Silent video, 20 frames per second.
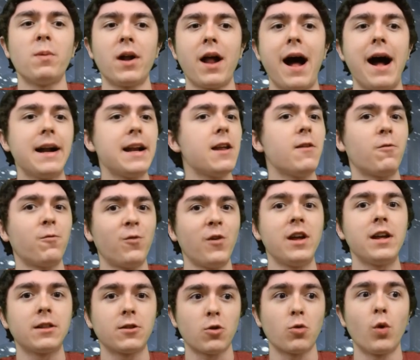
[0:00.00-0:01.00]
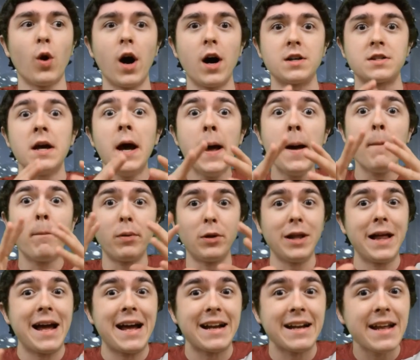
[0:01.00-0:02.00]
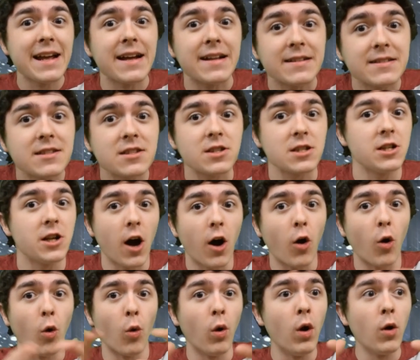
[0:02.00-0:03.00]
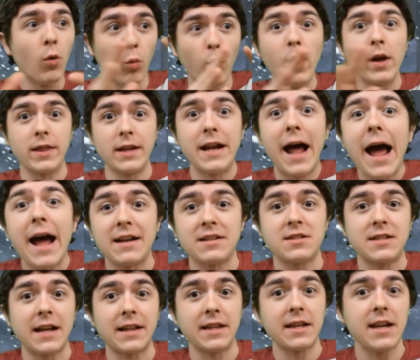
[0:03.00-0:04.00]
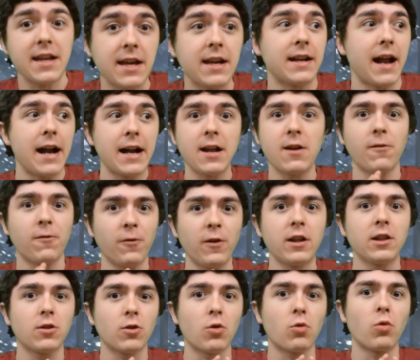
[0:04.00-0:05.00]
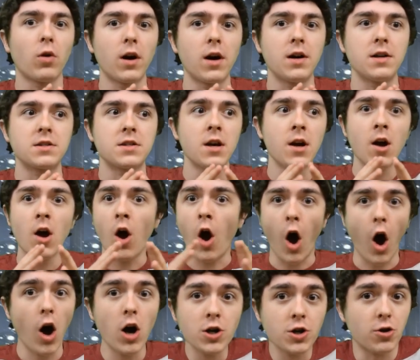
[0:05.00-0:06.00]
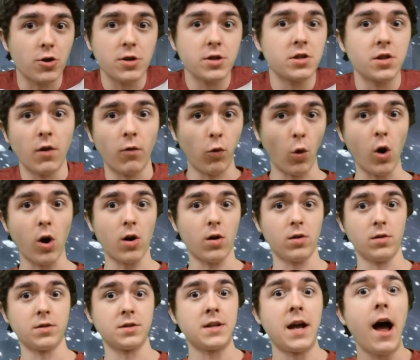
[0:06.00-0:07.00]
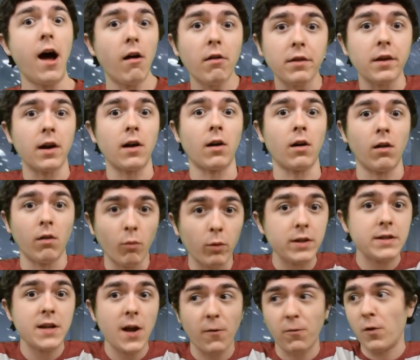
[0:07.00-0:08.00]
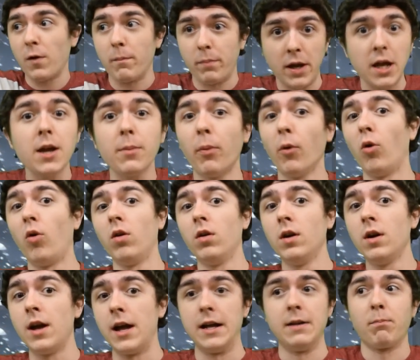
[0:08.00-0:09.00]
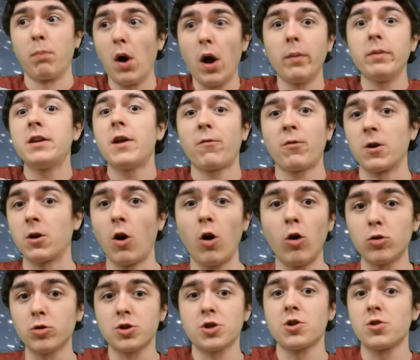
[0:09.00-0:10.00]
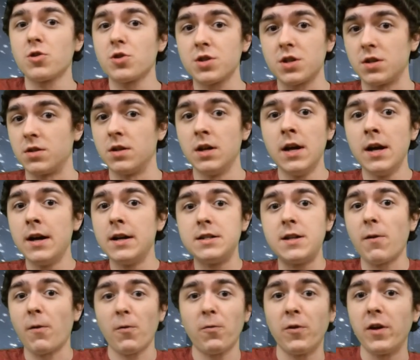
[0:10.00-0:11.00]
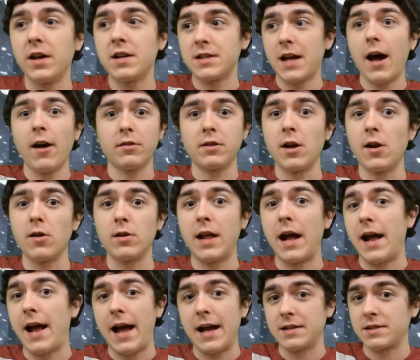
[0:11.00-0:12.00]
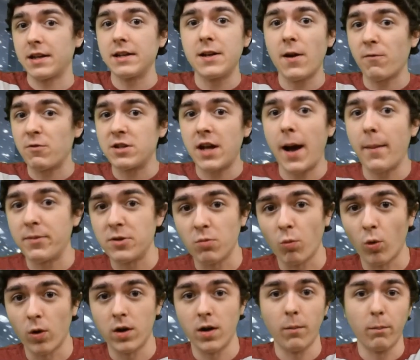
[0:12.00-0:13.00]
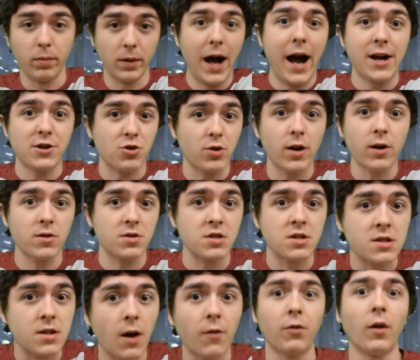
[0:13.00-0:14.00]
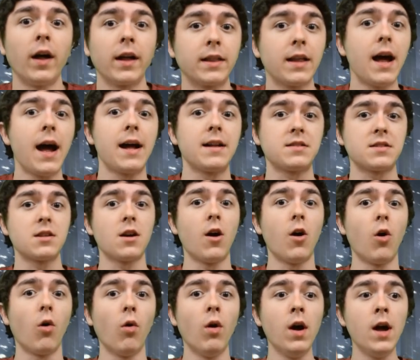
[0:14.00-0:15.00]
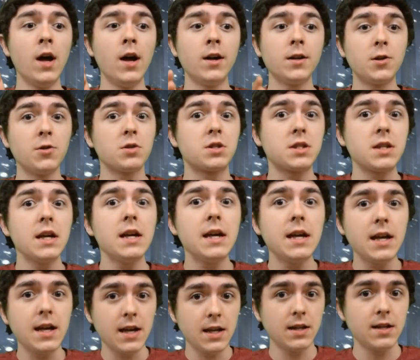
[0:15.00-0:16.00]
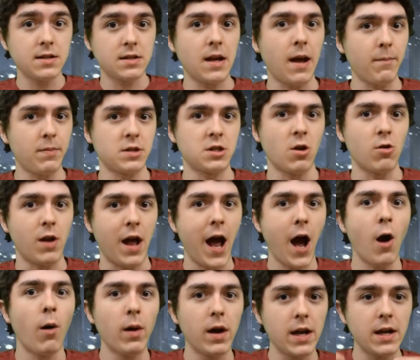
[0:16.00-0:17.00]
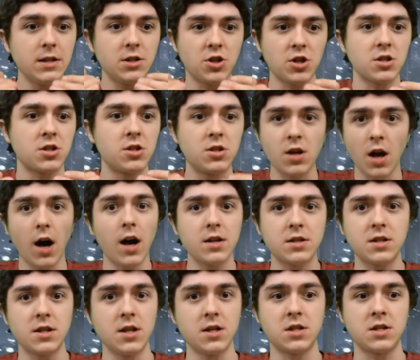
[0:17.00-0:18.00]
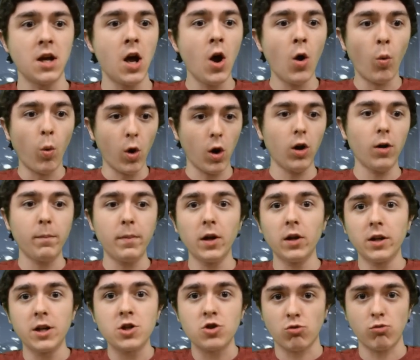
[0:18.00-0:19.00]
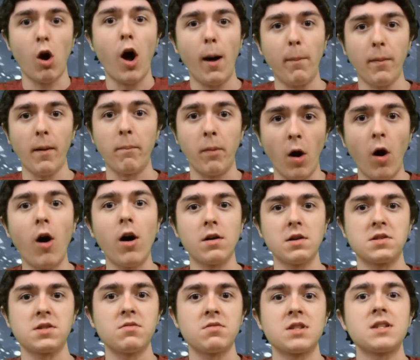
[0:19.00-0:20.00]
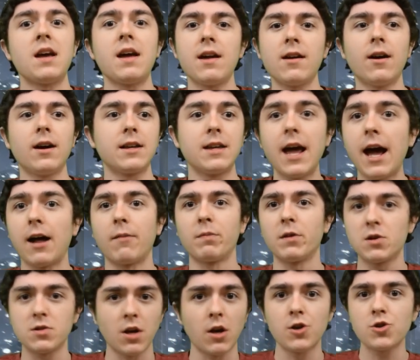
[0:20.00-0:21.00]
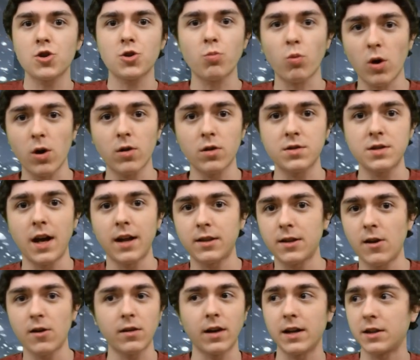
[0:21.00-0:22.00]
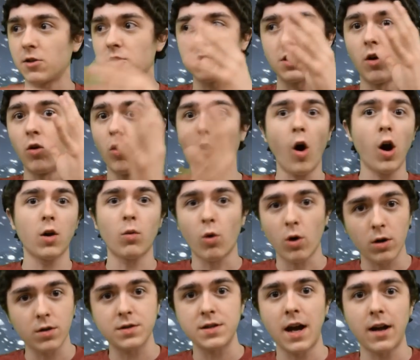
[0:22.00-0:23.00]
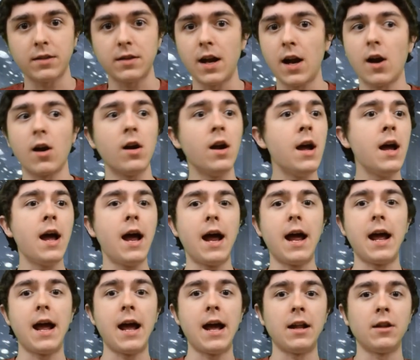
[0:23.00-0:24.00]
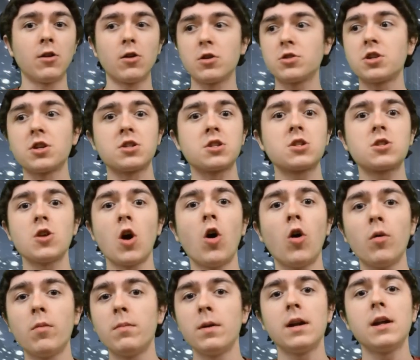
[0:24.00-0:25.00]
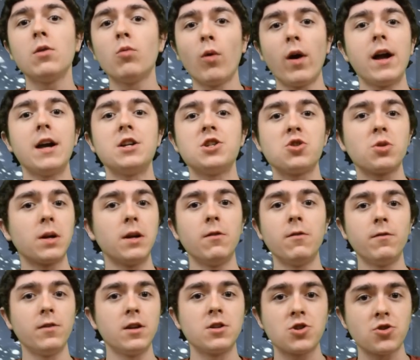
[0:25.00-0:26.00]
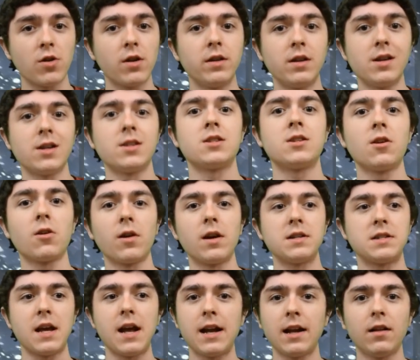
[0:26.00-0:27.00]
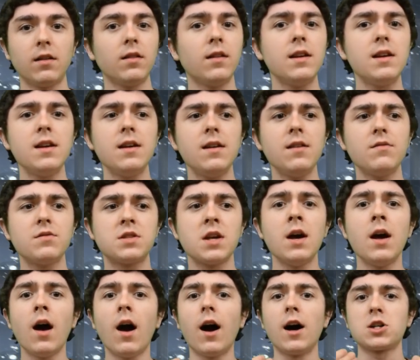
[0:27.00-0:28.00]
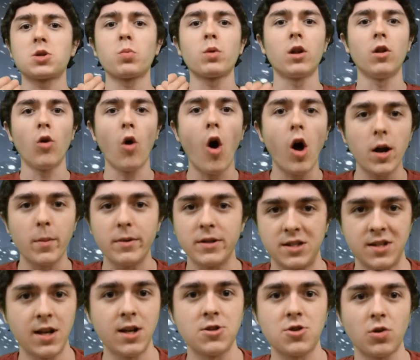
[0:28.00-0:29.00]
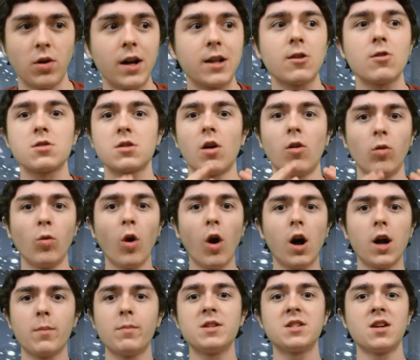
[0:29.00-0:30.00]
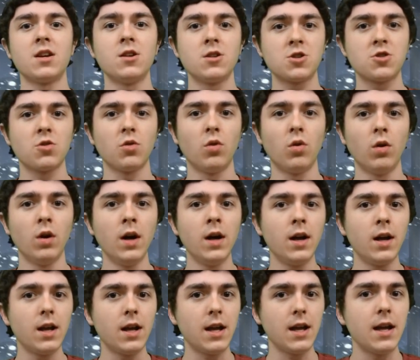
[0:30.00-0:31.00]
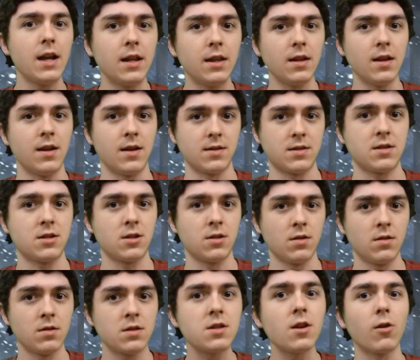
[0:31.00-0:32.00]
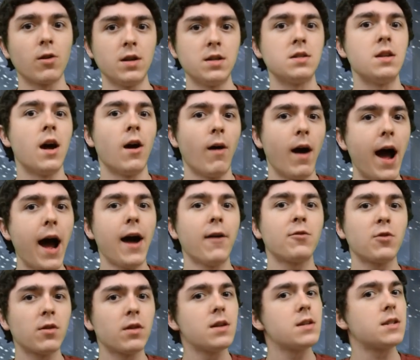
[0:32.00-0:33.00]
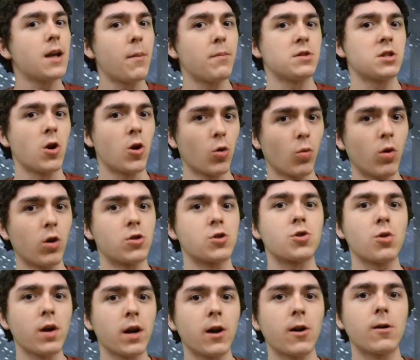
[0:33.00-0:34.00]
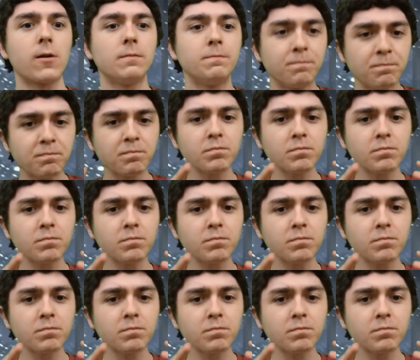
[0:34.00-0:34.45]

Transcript: but I didn't think there was planets, you know, with an S at the end. I didn't think there was hundreds of worlds out there with different people and probably different cultures and different things out there that has, like, different type of uh, black triggers and stuff like that. So to see in this episode how it just does this world building drop upon us of saying, like, yeah, there's one hundred worlds out there, like, there's a lot of worlds out there, and there's just so many ways you can adventure in this series, and it leaves us with a lot of potential. Like, there's a lot of potential in this series now. After this episode of World Trigger,